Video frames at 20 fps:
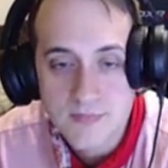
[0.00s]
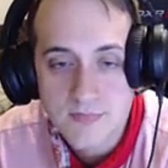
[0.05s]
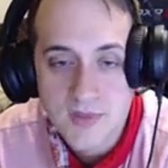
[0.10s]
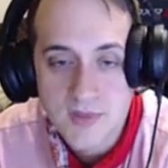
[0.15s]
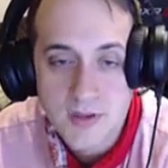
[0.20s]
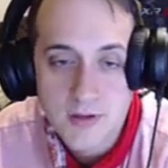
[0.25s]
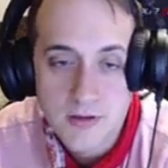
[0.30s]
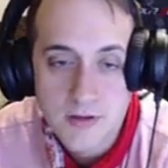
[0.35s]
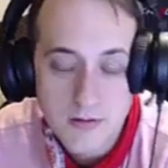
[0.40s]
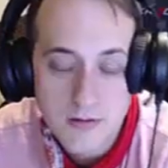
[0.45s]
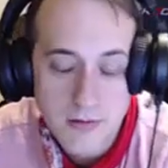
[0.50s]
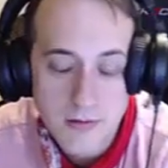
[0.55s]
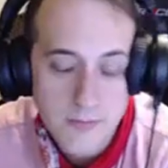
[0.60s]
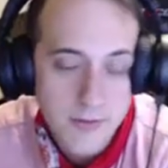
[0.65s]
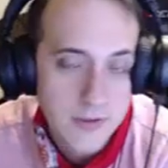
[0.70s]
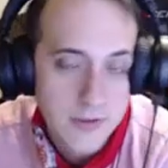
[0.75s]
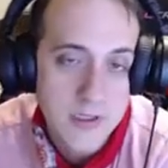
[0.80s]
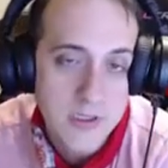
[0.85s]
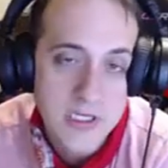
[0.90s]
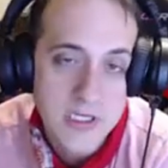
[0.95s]
I
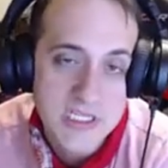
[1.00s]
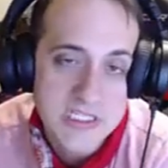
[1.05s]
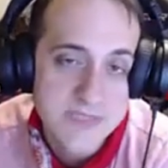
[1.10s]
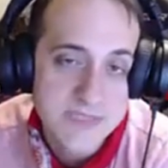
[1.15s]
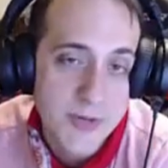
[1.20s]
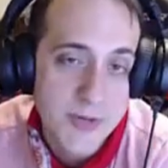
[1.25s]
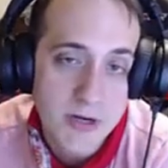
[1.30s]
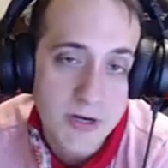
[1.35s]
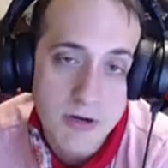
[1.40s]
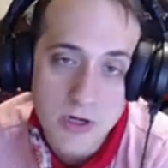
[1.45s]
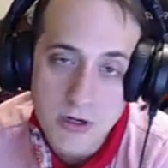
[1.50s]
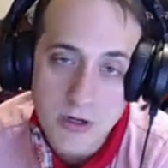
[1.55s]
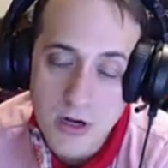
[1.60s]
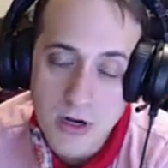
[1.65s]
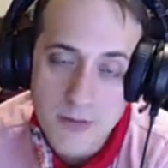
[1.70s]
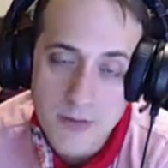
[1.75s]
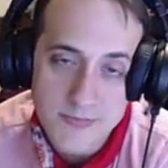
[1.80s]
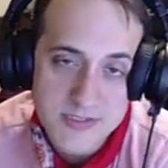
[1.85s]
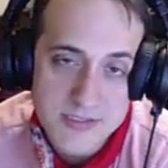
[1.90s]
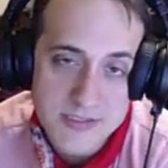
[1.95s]
mean,
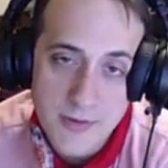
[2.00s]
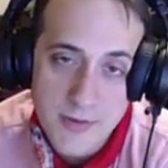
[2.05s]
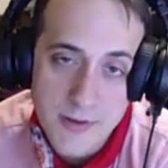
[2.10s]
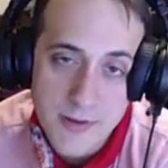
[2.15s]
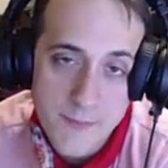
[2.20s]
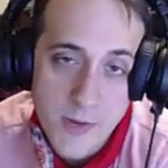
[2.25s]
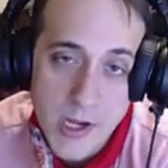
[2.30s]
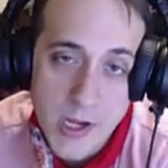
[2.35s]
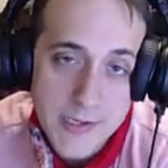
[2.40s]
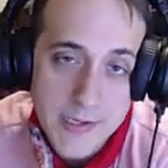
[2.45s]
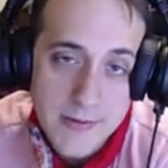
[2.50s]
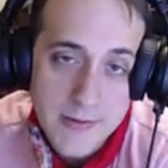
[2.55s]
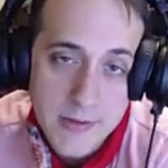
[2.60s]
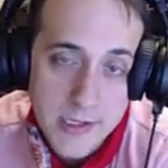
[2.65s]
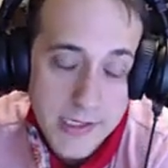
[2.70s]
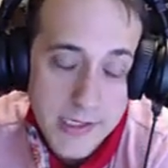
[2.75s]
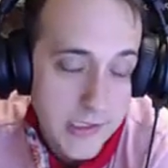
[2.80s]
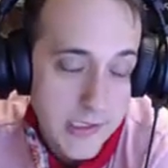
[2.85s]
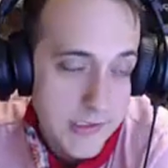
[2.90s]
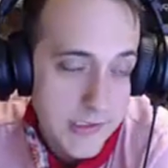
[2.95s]
Conspirator comes to my
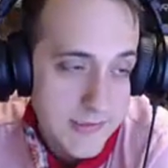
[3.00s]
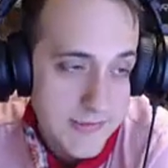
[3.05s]
mind.